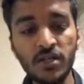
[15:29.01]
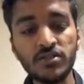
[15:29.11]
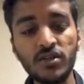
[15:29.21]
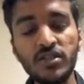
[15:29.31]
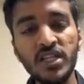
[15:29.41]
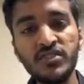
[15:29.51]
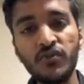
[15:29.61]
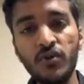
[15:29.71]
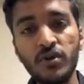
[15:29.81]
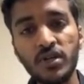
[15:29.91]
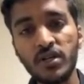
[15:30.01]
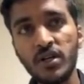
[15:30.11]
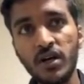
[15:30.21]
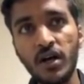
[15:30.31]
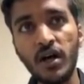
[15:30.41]
So these four
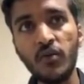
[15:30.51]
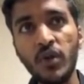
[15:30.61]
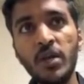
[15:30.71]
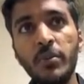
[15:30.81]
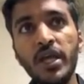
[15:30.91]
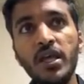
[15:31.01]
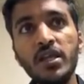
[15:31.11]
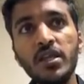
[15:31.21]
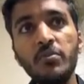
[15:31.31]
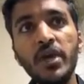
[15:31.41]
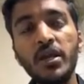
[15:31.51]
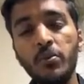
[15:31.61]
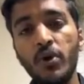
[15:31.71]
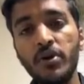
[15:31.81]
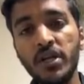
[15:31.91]
will be the main
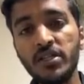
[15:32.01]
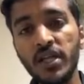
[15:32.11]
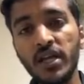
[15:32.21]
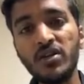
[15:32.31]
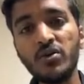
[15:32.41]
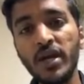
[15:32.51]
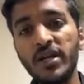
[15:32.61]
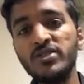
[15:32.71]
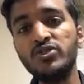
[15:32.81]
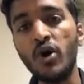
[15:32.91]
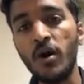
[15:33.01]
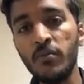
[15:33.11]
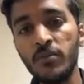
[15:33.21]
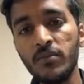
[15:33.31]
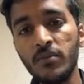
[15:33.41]
important thing to get a job